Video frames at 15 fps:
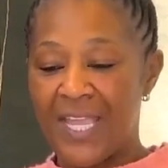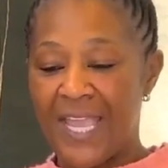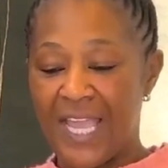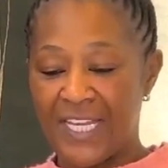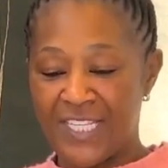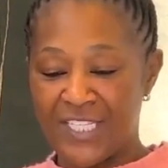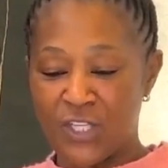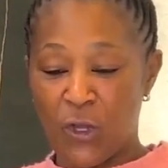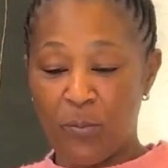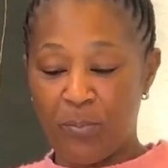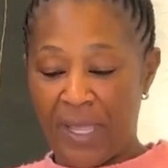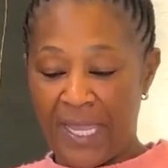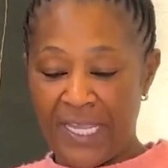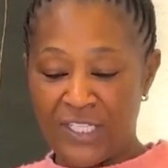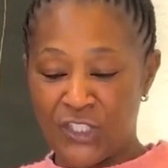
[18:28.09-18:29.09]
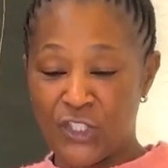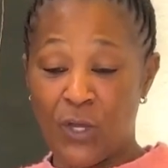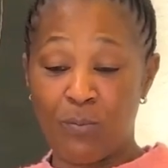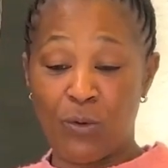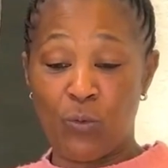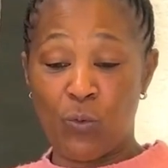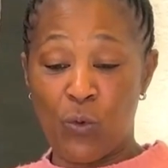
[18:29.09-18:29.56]
And it's on page
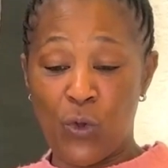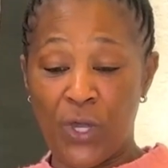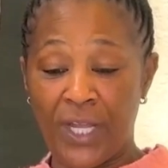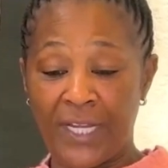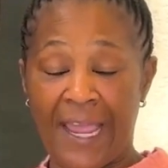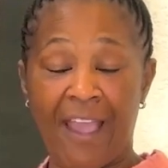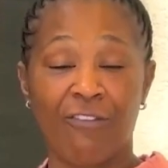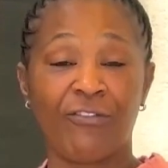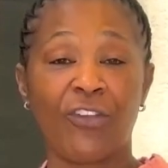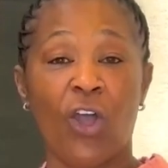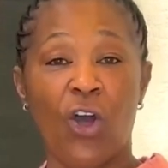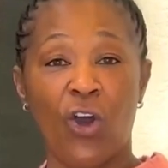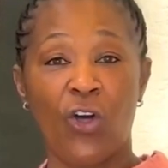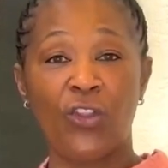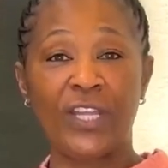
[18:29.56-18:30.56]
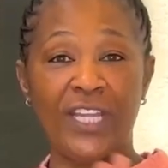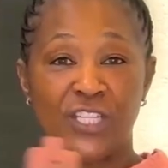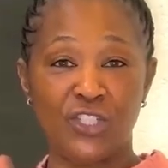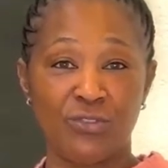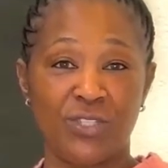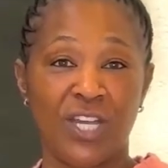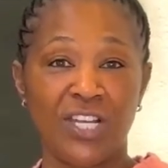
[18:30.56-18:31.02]
number 1, after all the
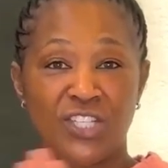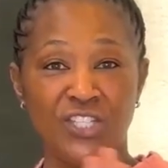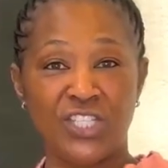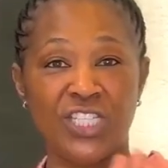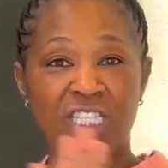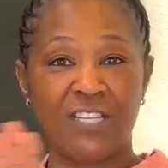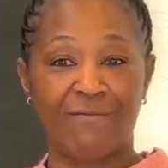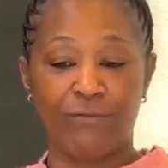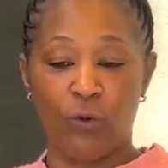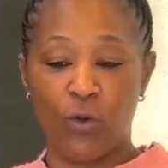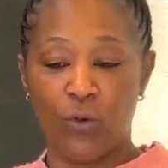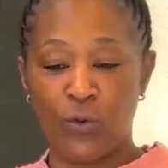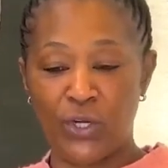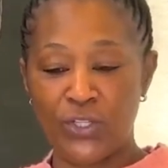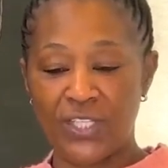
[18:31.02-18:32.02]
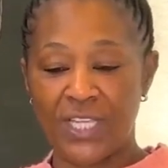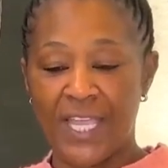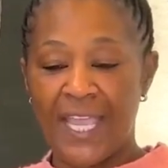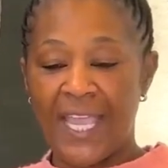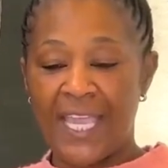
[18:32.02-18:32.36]
introductions, the forewords,